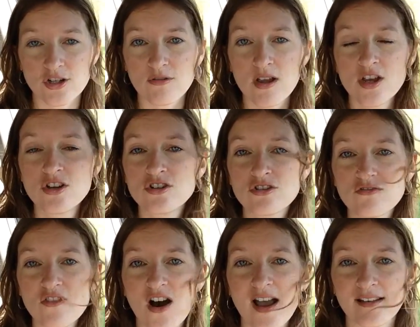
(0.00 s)
you, do
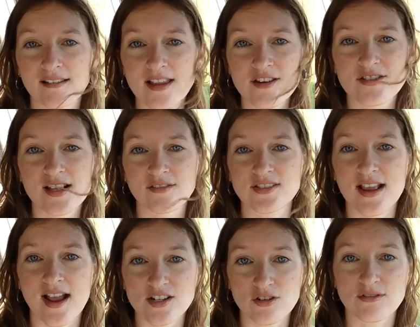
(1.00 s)
not let yourself say,
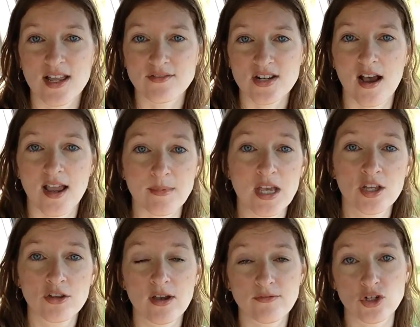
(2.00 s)
I don't have time.
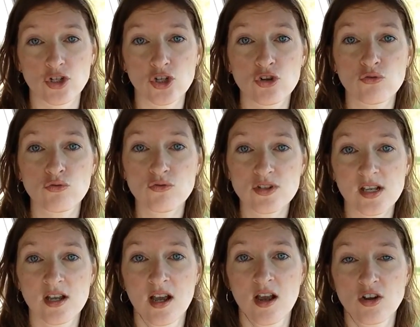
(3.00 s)
You have to choose
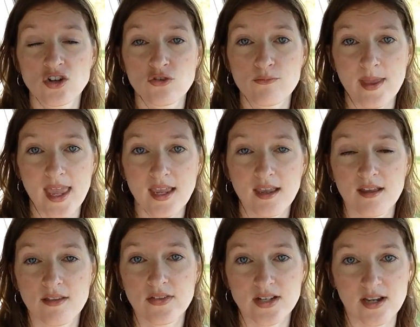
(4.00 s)
to make
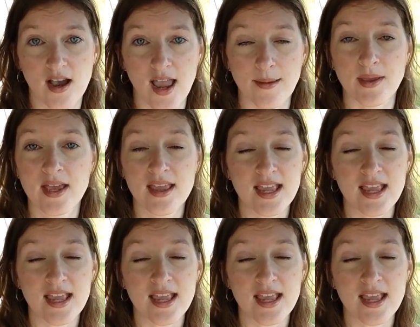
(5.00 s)
the time.